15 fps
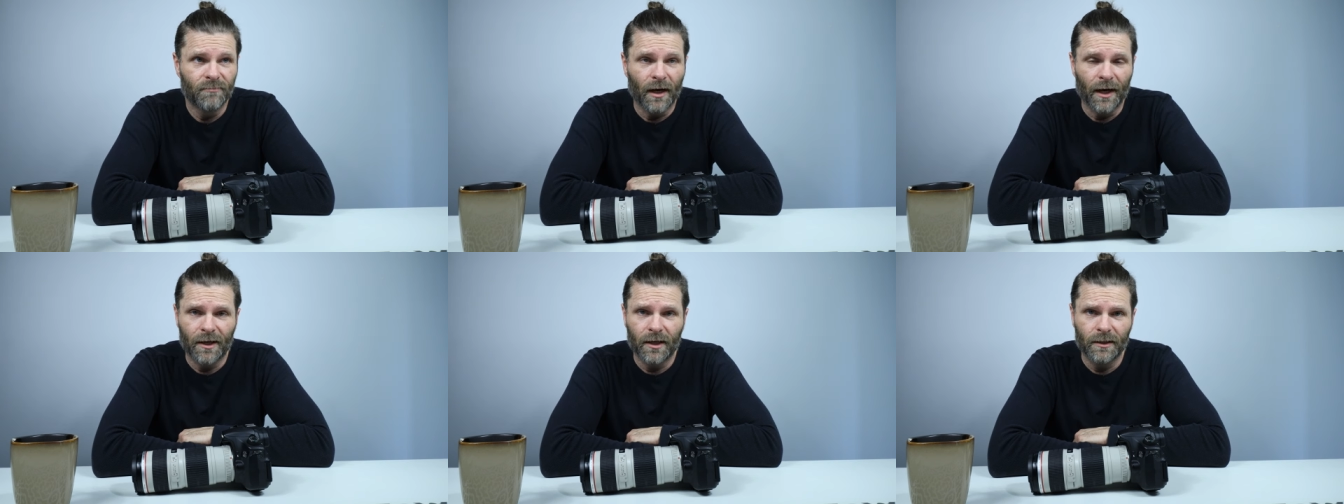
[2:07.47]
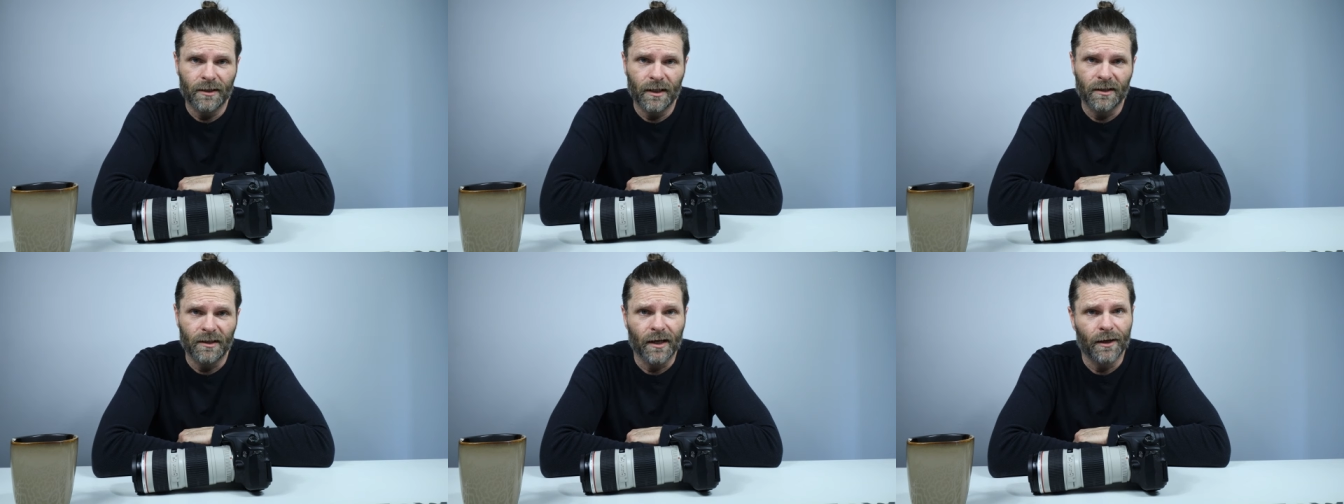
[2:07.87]
I cut
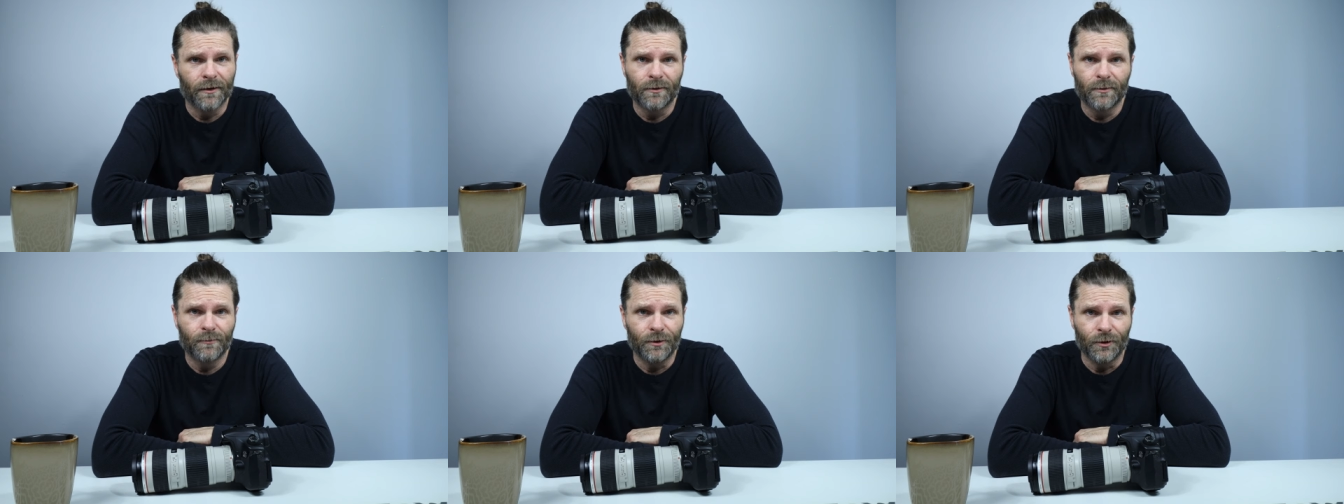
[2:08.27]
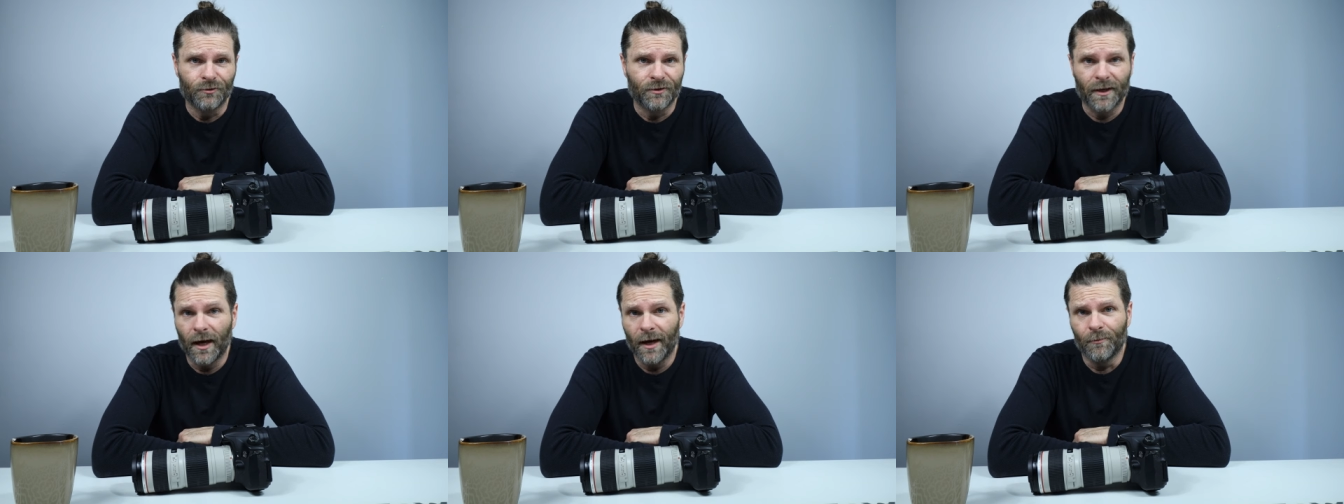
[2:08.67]
that together
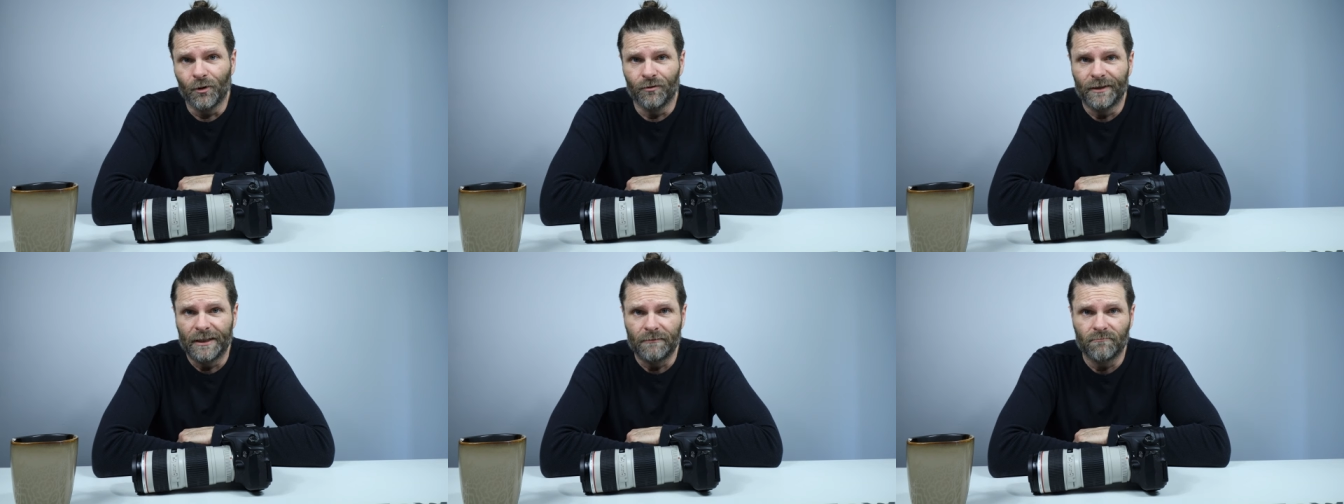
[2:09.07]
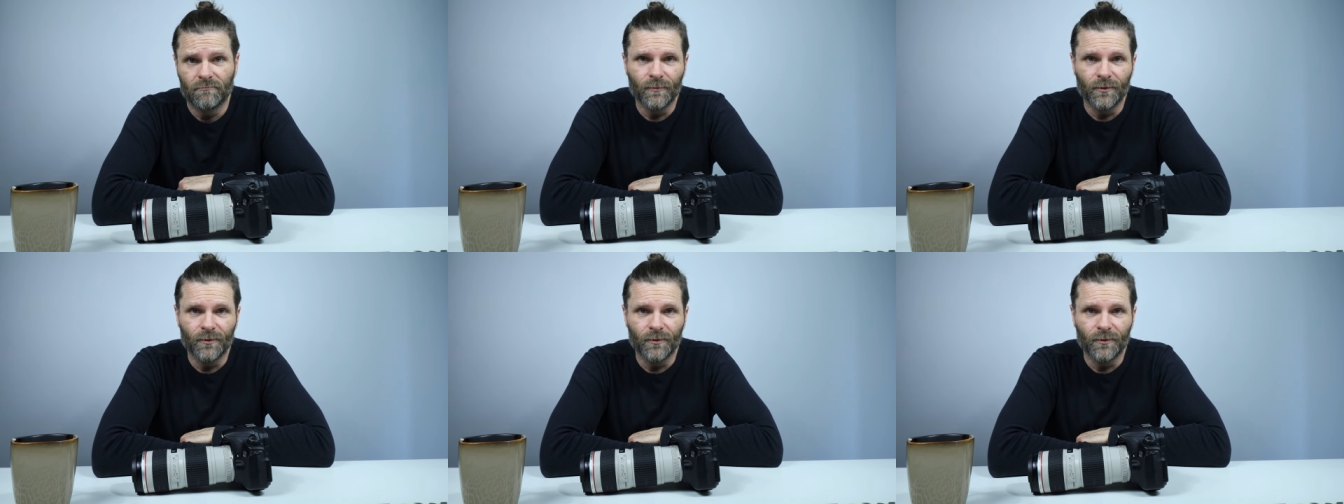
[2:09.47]
using iMovie.